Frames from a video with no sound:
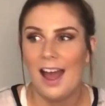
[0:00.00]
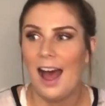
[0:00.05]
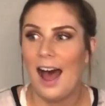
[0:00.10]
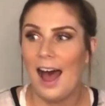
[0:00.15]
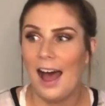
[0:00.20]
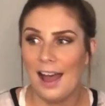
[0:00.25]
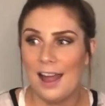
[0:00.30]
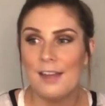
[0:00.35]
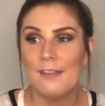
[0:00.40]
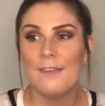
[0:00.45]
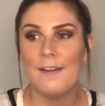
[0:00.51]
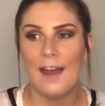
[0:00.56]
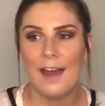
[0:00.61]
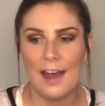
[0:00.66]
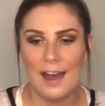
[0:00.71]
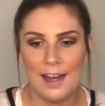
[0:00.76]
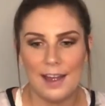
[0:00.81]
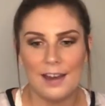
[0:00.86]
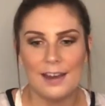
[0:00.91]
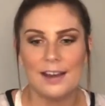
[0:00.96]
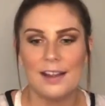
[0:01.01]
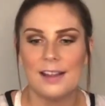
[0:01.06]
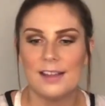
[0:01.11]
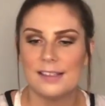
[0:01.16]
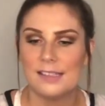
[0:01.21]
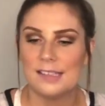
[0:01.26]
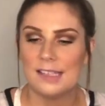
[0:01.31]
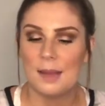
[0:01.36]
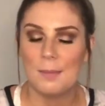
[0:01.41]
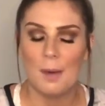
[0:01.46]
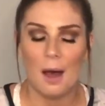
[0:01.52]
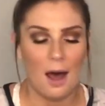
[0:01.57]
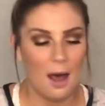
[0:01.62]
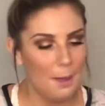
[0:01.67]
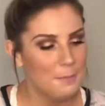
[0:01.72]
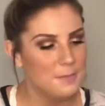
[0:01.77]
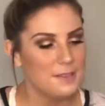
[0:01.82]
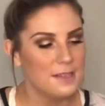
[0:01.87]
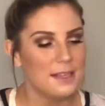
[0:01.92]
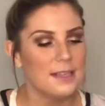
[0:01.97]
I've had some
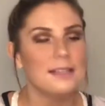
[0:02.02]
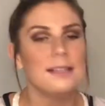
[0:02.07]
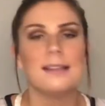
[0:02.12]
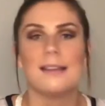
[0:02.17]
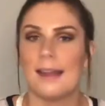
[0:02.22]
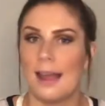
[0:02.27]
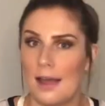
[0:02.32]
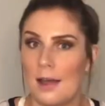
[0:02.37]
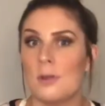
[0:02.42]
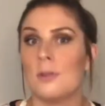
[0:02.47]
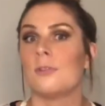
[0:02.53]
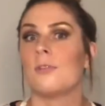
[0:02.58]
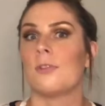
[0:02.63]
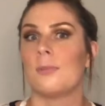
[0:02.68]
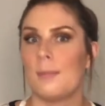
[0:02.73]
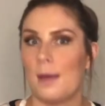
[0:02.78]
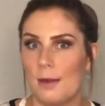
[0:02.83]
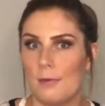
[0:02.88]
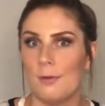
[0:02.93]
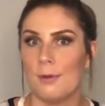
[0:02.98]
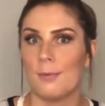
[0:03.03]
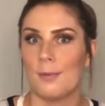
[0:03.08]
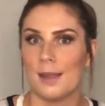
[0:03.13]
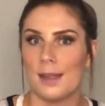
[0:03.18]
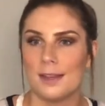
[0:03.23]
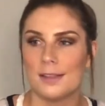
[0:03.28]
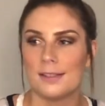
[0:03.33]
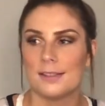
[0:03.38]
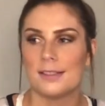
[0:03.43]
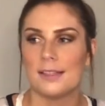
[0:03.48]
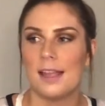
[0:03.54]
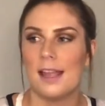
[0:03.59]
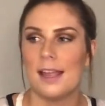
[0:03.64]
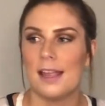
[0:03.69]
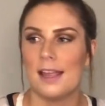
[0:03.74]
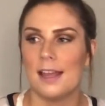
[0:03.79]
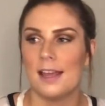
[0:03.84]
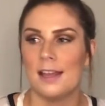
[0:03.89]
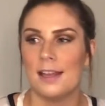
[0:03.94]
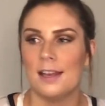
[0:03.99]
ups and downs with my roommates,
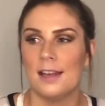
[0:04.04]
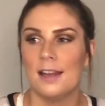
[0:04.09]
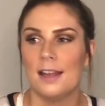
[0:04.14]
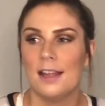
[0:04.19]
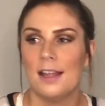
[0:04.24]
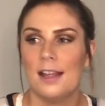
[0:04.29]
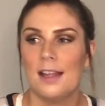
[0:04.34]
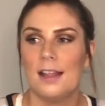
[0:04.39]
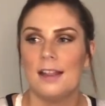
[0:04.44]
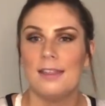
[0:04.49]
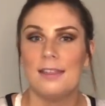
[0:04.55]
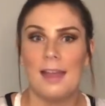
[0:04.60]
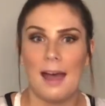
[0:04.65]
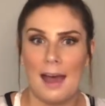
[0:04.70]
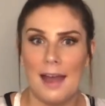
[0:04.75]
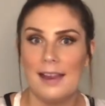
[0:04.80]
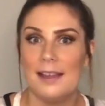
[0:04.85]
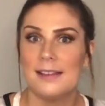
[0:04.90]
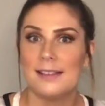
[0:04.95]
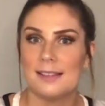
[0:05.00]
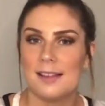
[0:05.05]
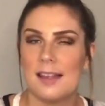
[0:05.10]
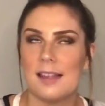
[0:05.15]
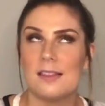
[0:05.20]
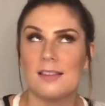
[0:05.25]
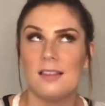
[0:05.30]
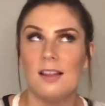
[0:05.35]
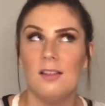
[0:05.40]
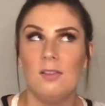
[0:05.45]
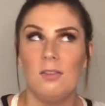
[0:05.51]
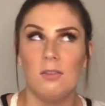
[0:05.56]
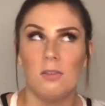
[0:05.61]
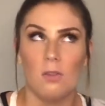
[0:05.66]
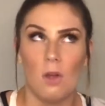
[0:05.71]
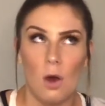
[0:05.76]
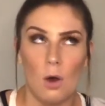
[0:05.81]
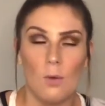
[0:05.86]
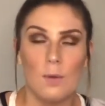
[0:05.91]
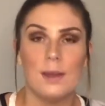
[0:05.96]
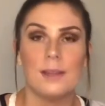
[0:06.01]
and that is like the
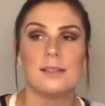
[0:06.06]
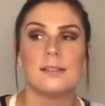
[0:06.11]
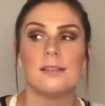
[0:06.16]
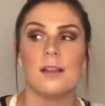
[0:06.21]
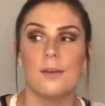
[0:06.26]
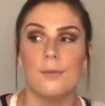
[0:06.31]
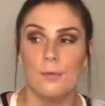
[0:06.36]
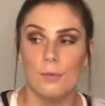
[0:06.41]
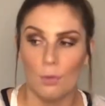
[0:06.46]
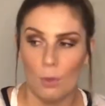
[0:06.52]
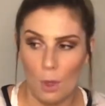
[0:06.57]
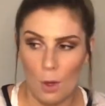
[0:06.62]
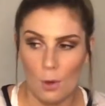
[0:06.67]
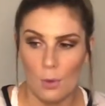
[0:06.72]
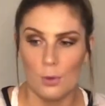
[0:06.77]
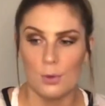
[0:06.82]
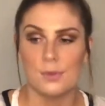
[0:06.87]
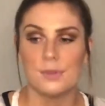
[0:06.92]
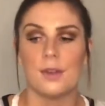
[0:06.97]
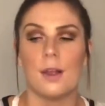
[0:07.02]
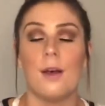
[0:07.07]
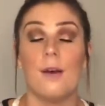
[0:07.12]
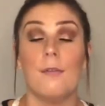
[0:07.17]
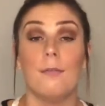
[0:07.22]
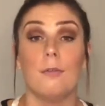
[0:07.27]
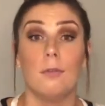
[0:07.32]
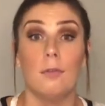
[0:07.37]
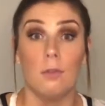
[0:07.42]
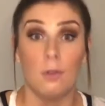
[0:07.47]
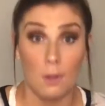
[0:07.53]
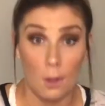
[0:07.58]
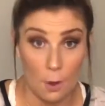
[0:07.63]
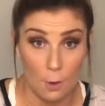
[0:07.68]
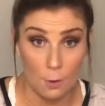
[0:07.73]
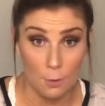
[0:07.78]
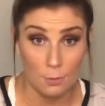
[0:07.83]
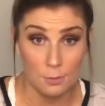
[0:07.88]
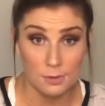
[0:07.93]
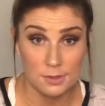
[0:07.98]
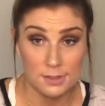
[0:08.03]
lowest of lows of
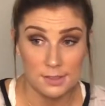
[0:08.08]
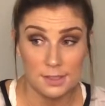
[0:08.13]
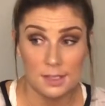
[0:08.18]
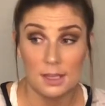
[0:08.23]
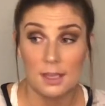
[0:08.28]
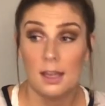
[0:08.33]
lows.